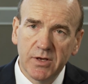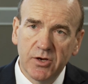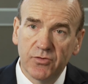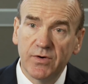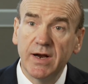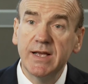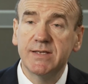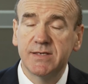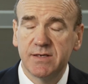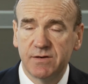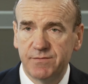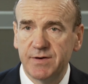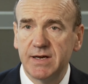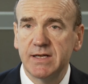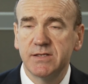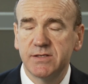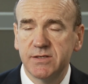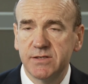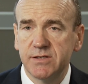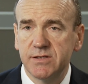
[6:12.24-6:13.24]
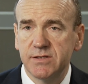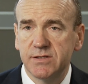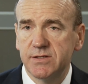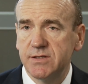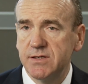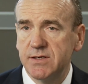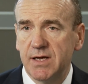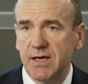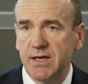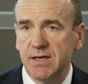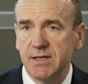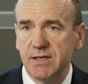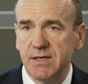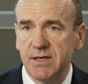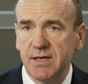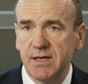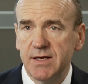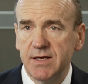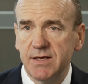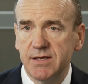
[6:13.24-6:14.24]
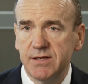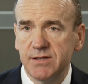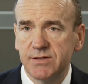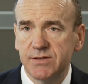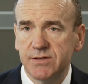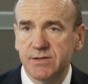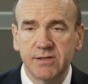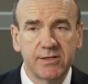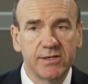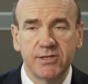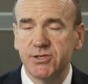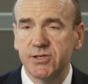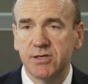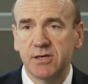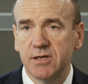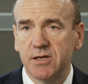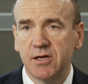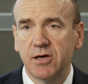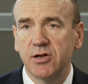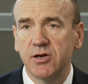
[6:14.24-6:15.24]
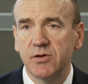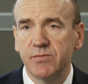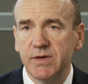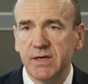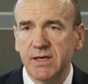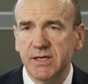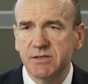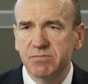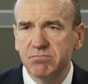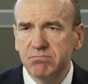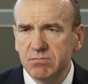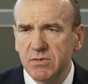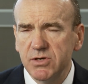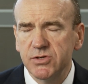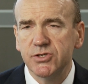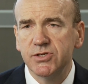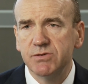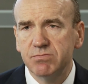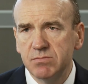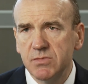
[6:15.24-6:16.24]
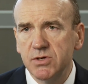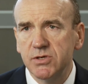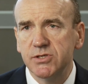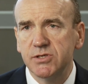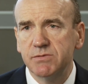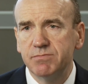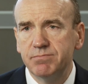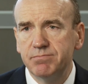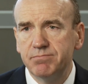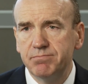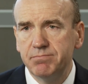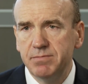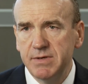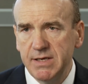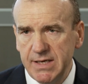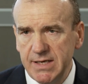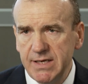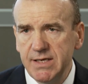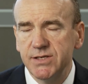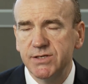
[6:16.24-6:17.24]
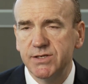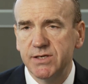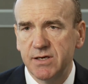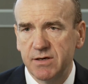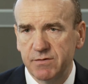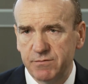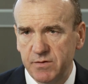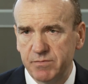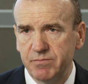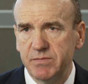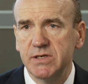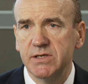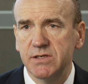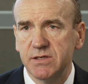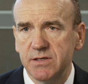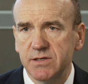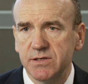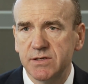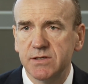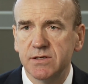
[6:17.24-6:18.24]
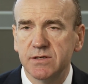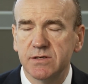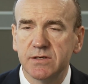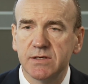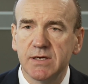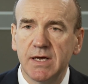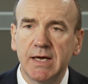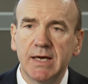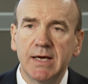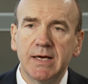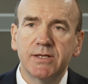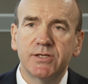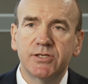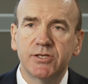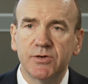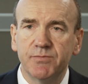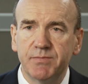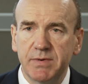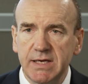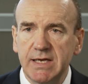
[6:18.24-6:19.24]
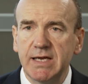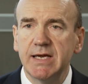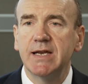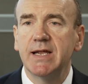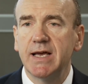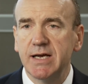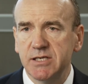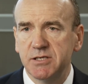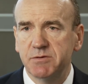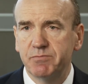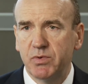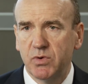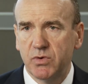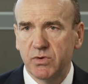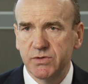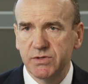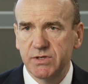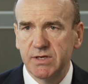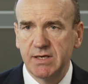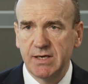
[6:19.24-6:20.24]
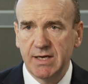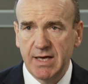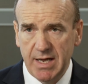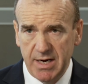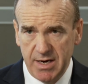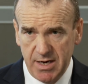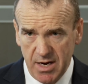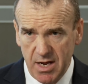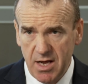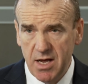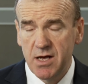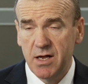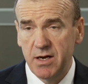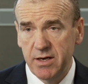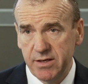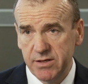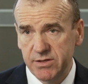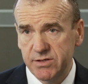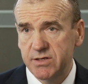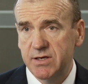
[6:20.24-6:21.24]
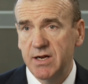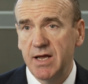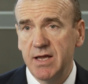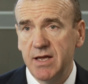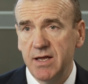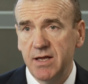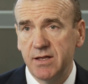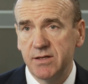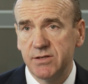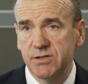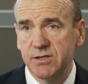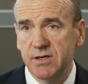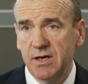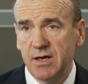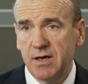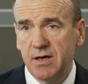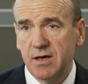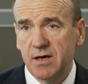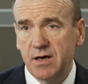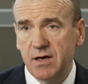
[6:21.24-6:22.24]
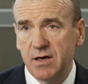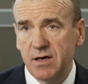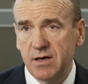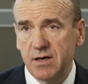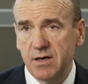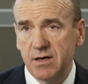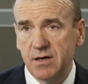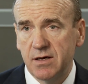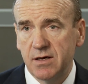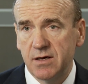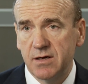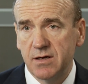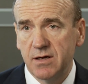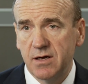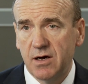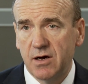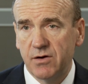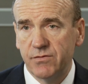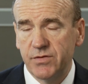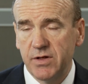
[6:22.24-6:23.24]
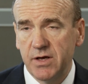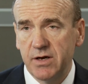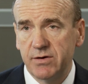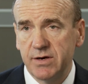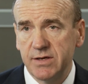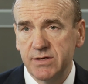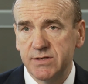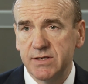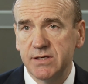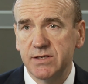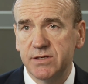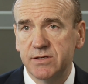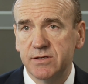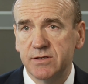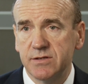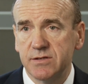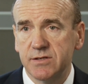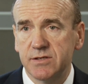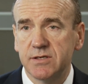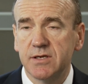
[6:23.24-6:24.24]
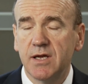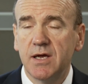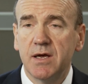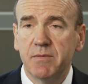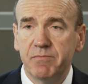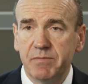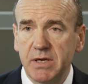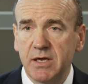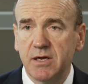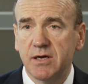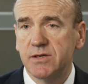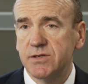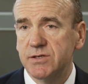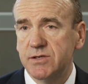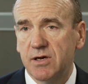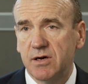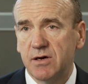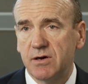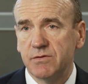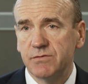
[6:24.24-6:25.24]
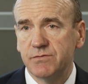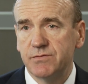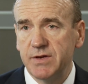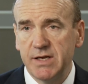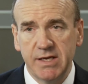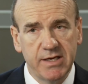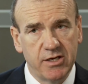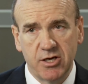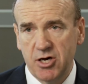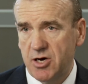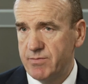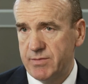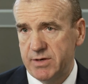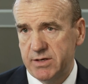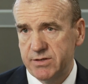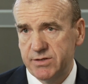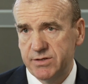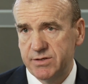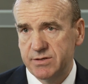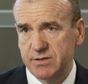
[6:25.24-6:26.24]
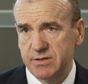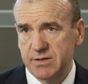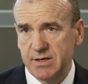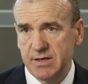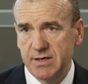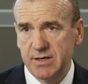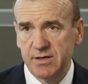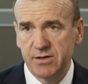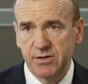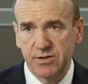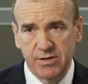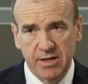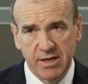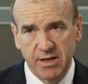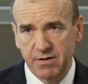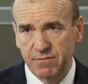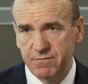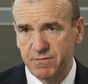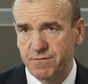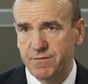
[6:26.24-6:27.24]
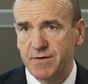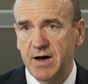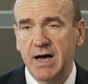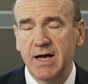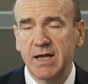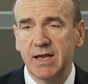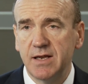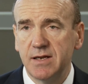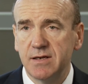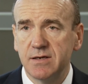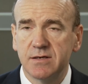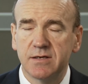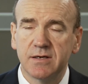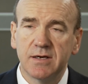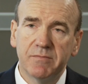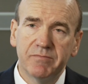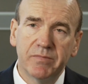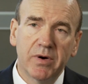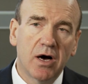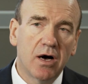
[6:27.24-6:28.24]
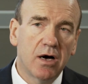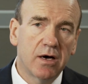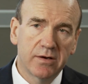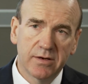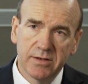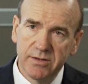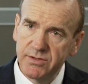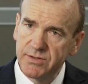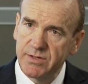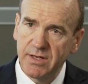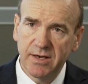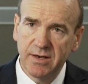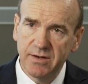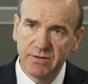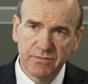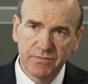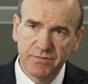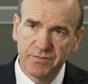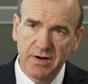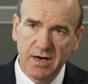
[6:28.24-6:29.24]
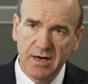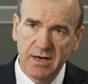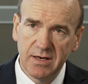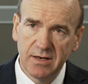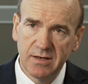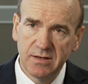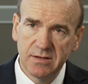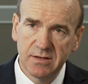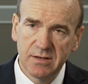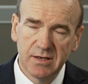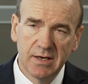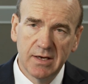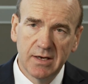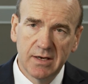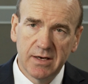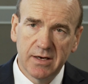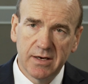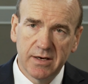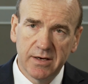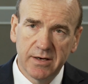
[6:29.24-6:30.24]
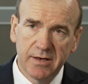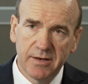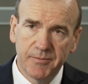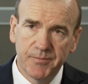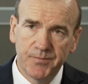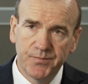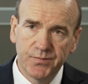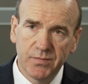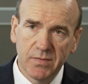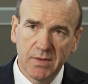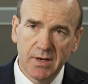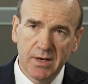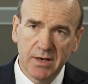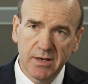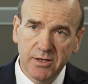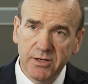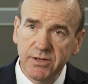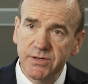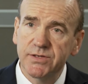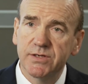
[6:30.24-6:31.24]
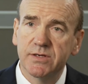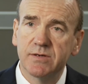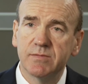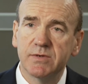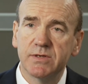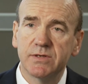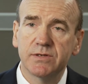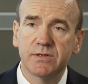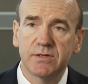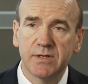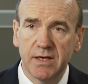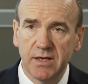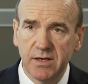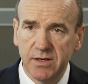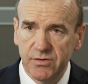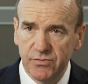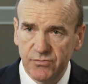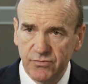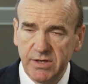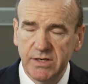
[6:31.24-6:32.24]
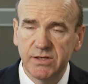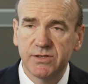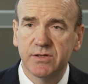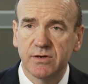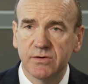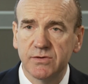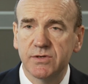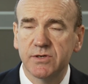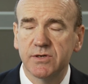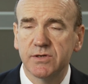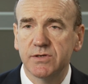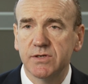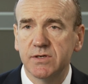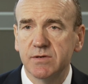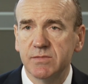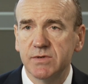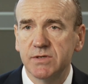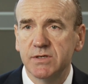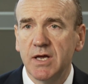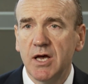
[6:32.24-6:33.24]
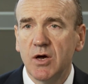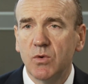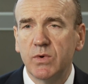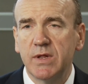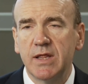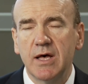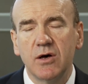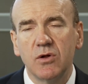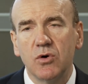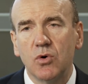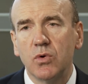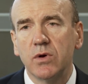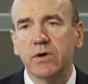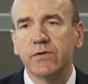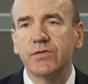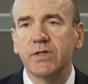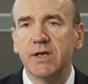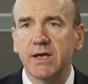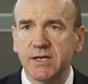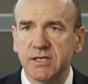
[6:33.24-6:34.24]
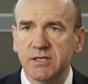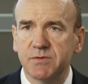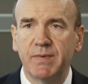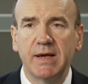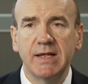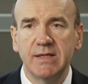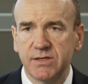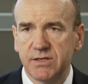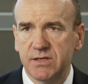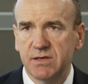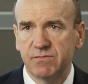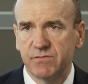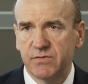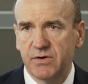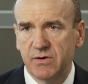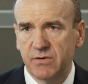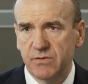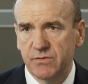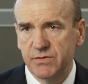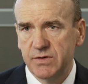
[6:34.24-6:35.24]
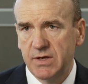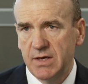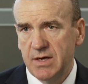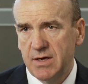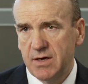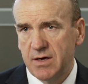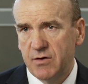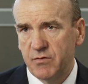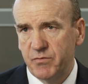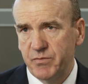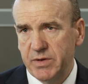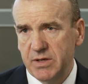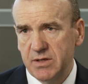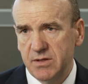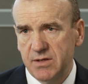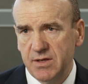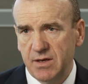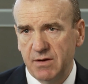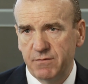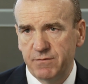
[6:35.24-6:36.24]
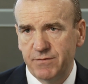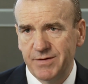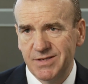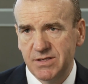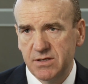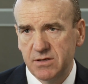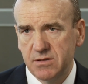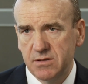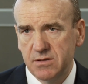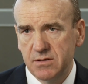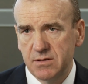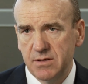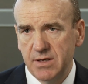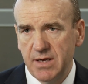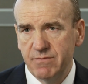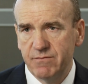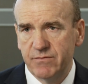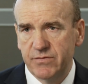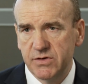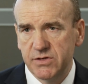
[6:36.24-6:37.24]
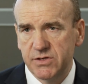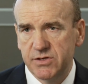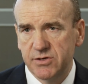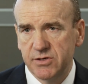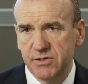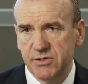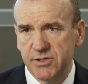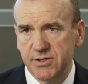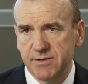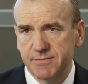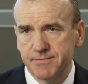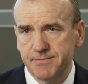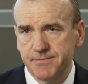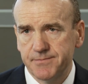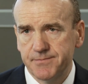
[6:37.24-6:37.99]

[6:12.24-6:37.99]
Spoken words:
great advantages today is the digital economy. It's much easier for businesses to begin exporting at an earlier stage of their existence because of e-commerce. They can find partners, they can find customers, they can reach those customers without all of the expense involved of building physical infrastructure.